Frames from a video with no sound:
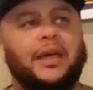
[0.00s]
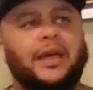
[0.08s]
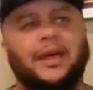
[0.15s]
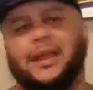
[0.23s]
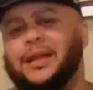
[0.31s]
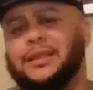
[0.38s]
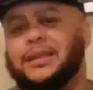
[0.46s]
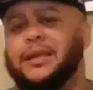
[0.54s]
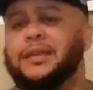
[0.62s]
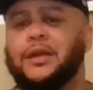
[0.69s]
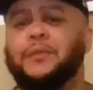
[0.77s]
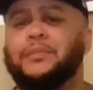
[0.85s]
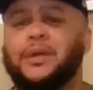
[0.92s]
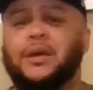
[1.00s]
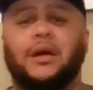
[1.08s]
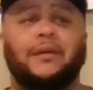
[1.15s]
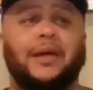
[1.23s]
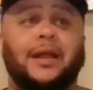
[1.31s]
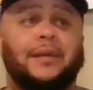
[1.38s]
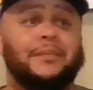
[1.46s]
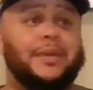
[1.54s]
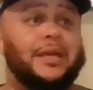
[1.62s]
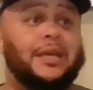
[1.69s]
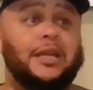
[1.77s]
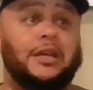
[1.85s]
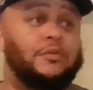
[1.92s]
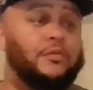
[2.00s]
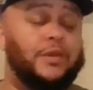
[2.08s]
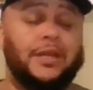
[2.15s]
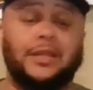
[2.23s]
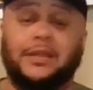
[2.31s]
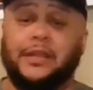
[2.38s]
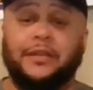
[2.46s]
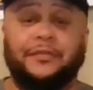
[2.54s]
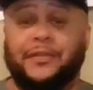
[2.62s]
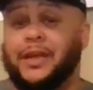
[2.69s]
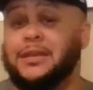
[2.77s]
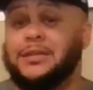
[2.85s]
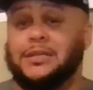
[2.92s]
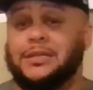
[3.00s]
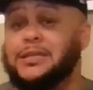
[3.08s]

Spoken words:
And I think they'll be all right. I mean, he could read defenses.